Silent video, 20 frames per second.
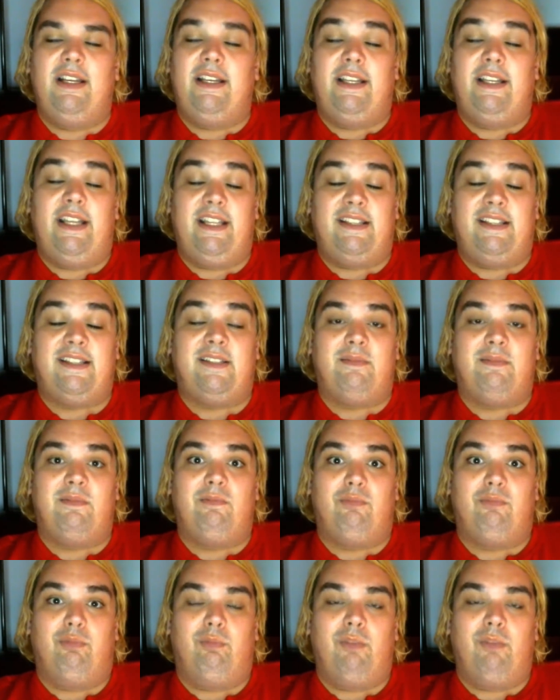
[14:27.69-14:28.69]
It's
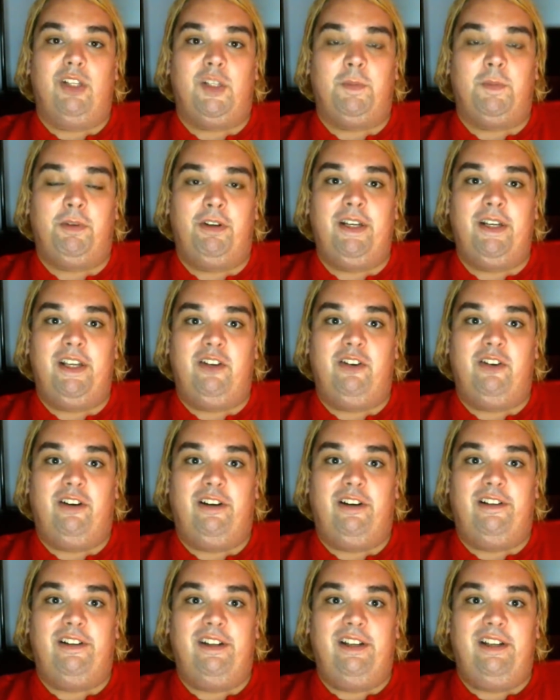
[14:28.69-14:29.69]
it's pretty good.
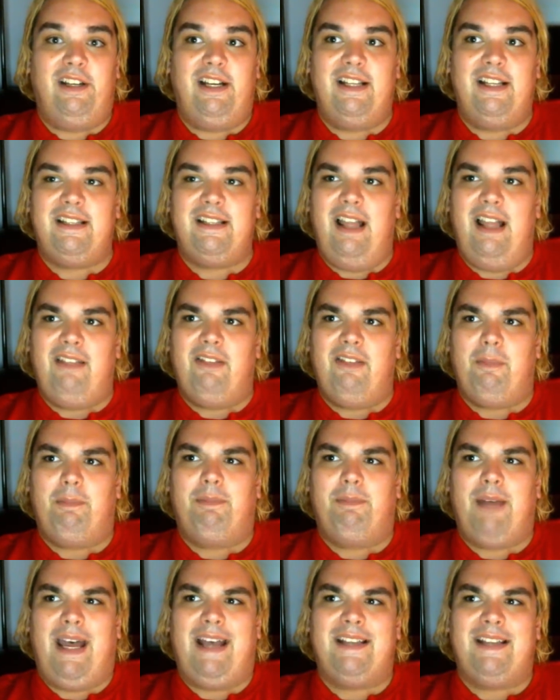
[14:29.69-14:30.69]
It's not the
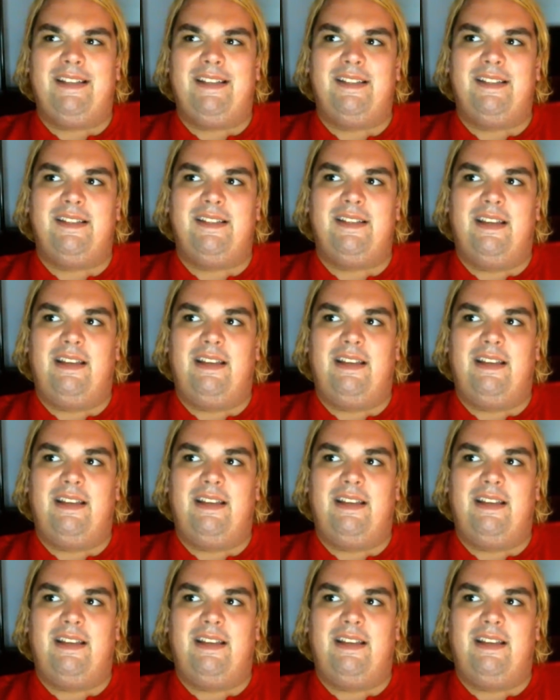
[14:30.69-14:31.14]
best